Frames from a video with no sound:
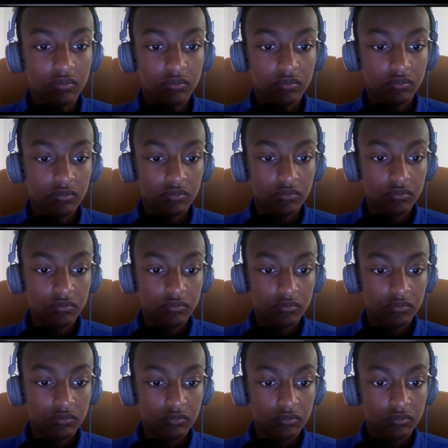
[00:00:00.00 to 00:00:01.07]

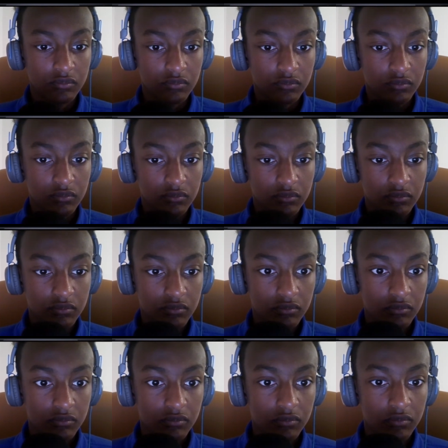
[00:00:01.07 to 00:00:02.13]

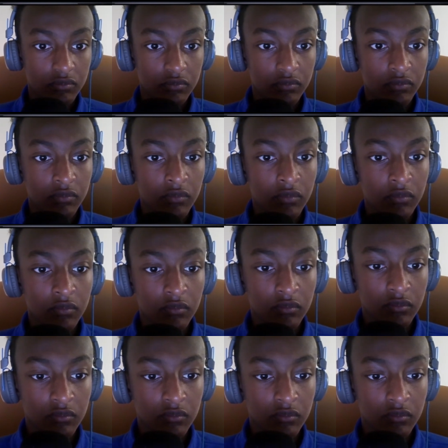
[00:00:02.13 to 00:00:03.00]
[no speech]